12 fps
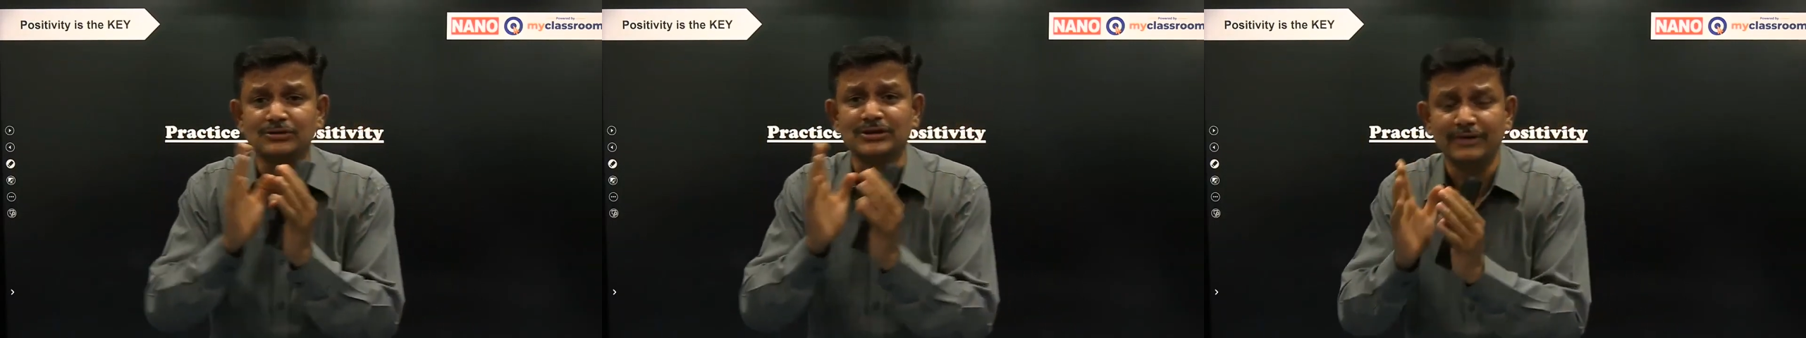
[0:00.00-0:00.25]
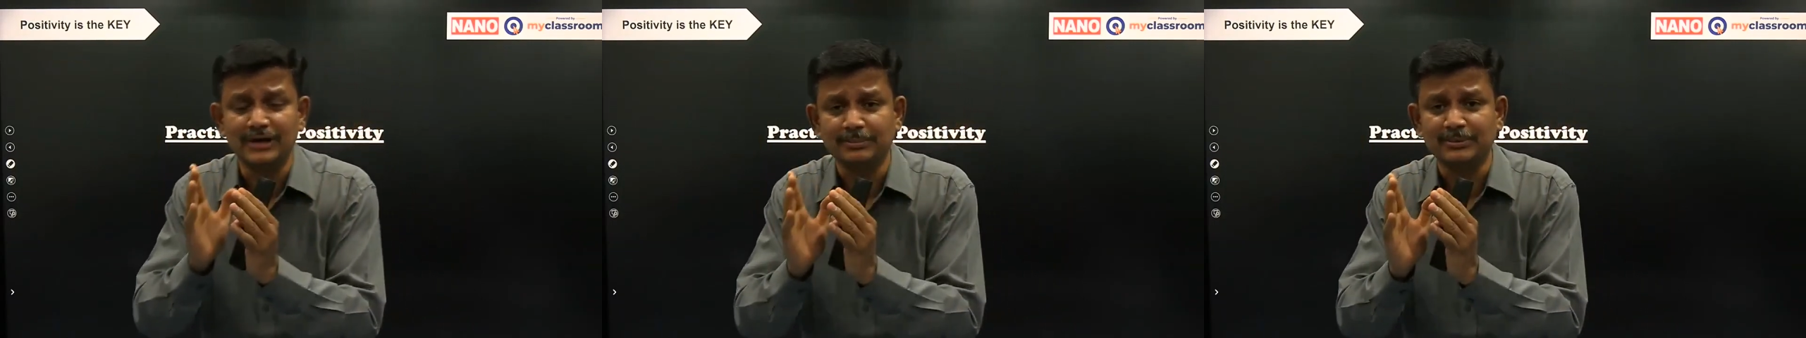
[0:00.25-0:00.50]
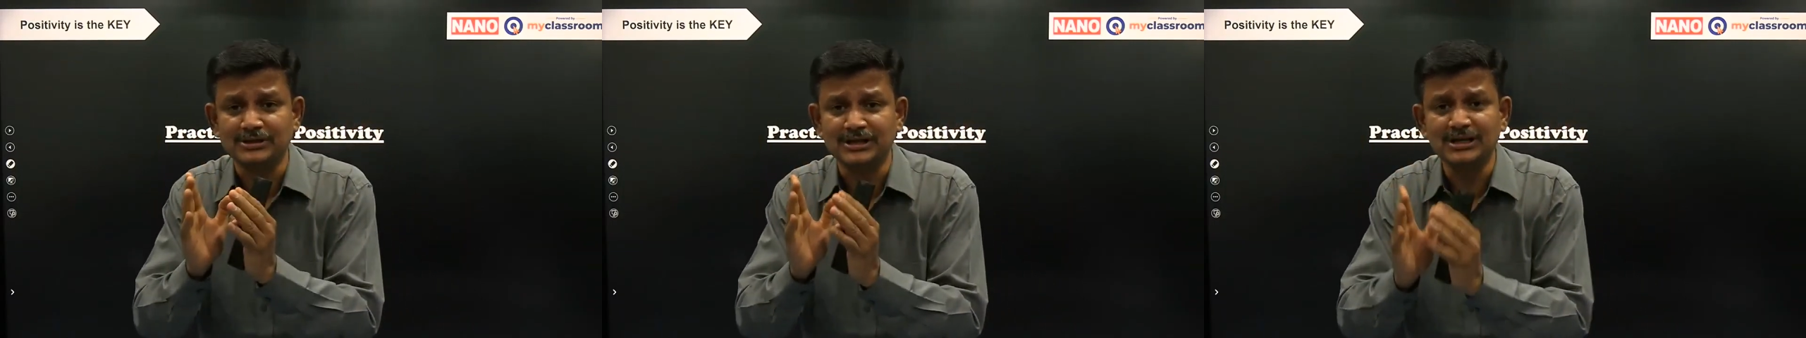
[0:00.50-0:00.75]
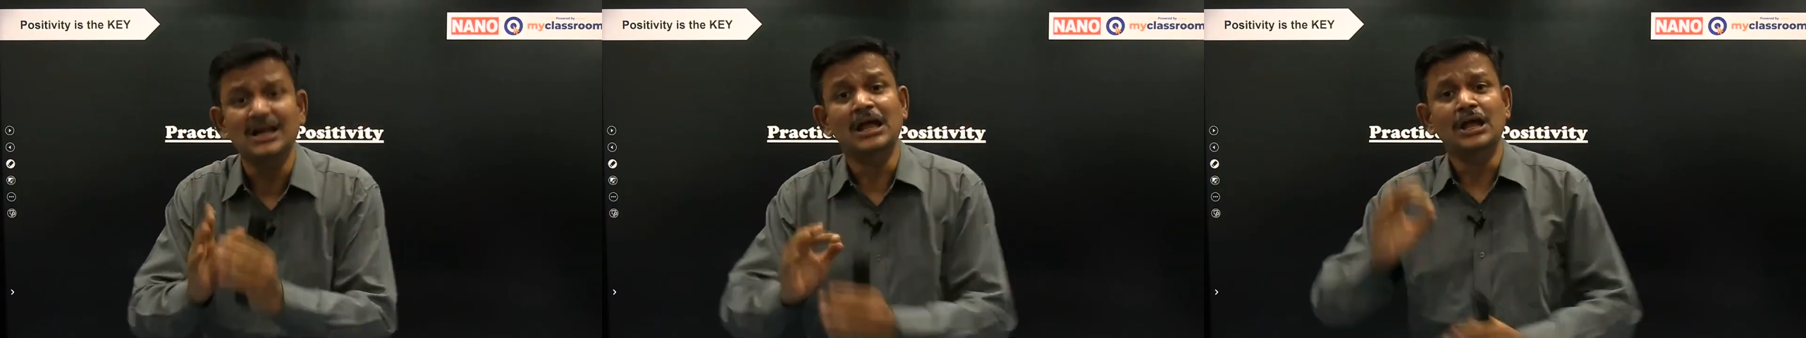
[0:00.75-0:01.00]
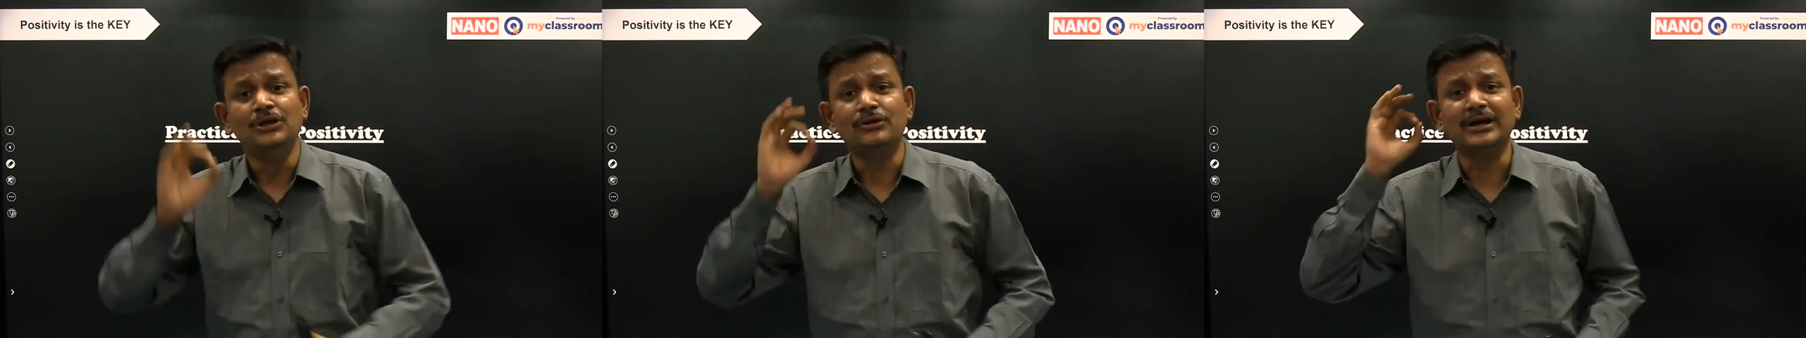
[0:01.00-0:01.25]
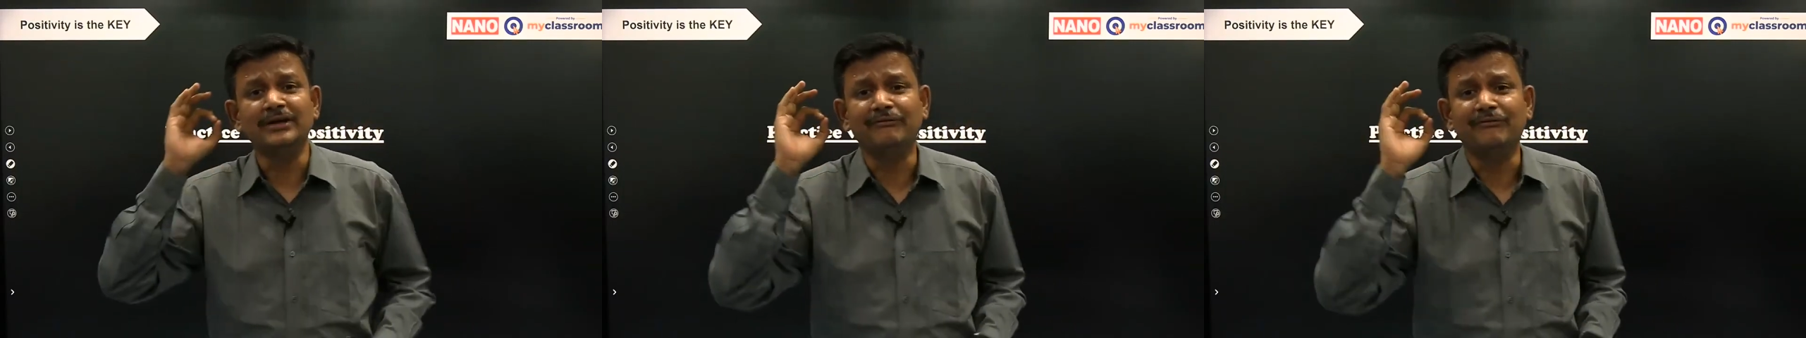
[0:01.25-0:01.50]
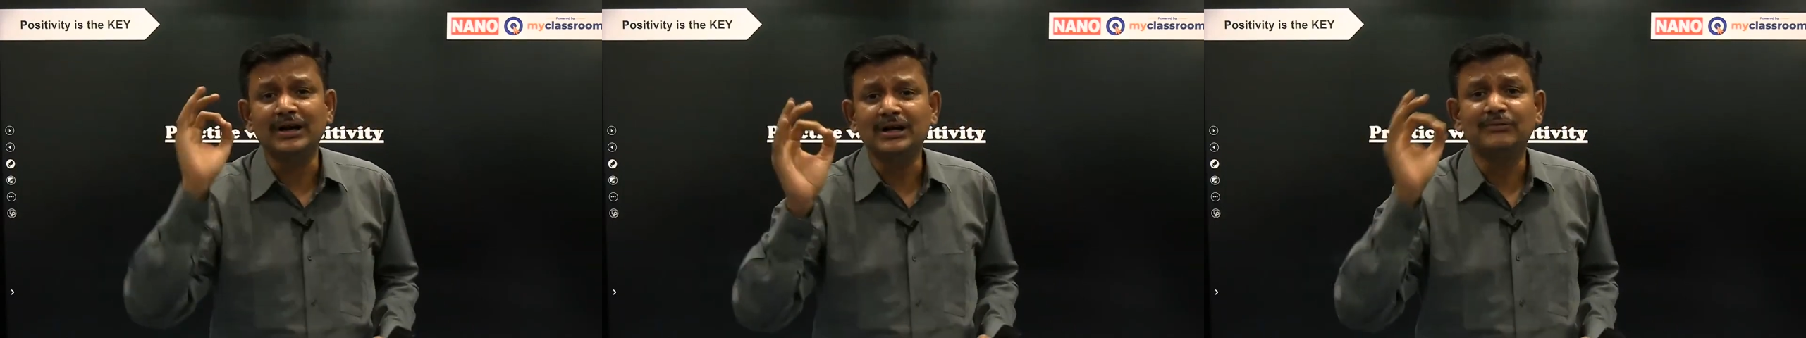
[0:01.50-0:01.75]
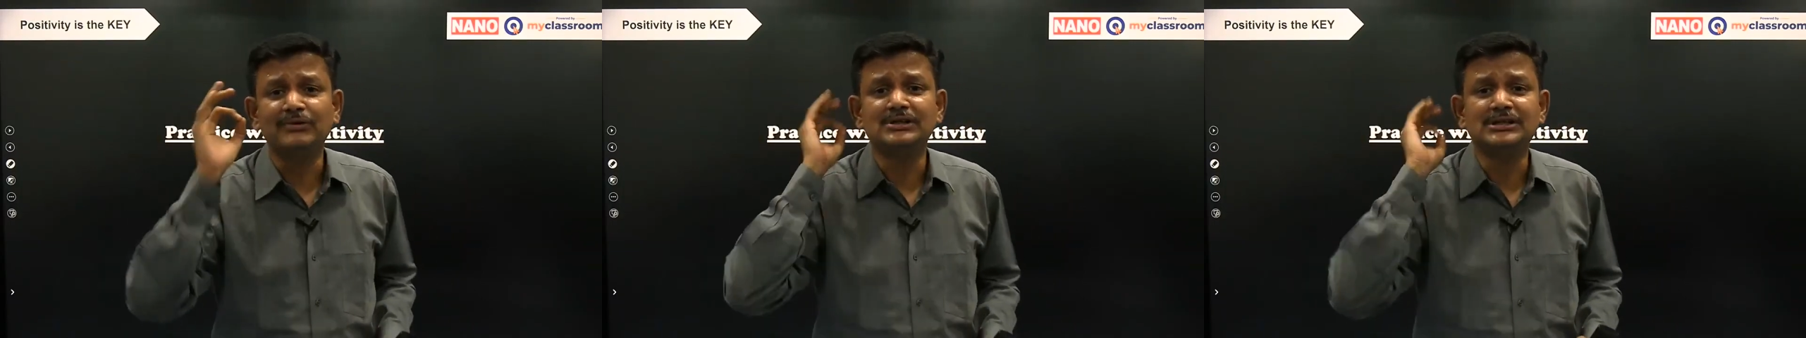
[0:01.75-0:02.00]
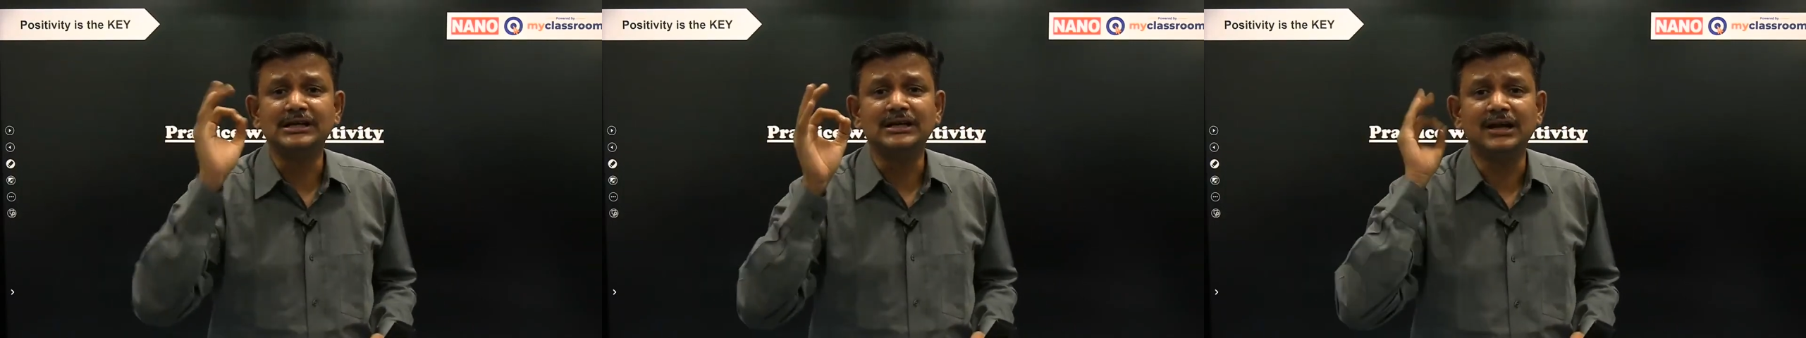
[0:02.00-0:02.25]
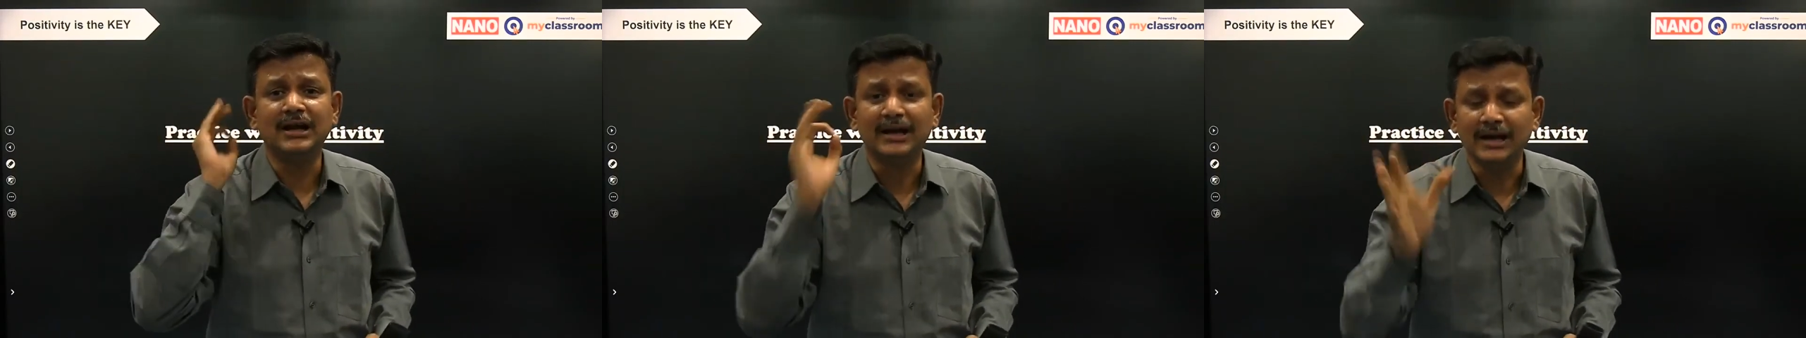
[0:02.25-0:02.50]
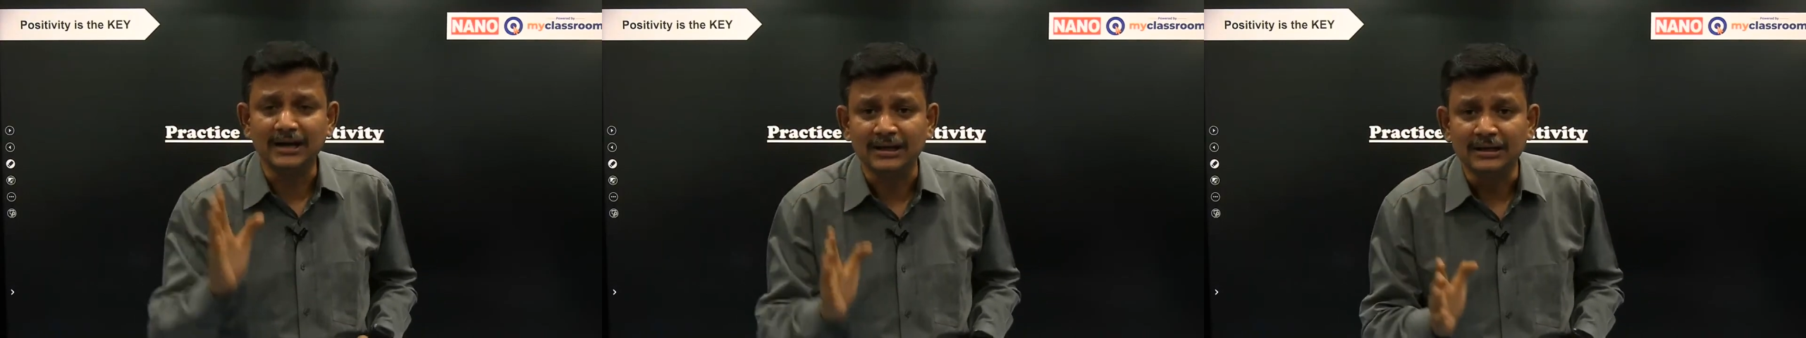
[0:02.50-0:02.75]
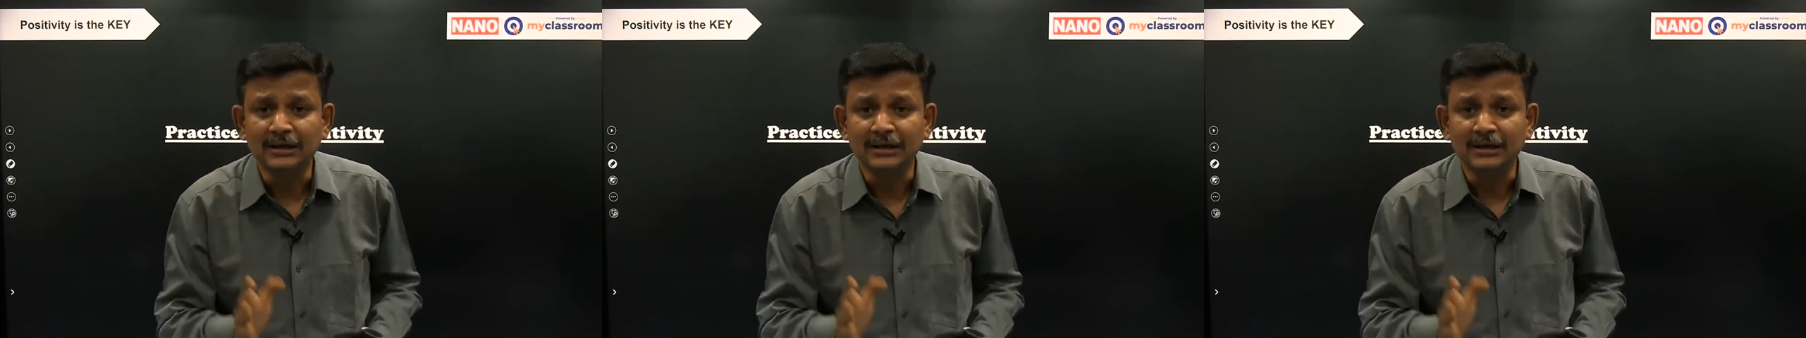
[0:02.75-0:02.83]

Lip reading: 70%, you get a wonderful seat in NIT.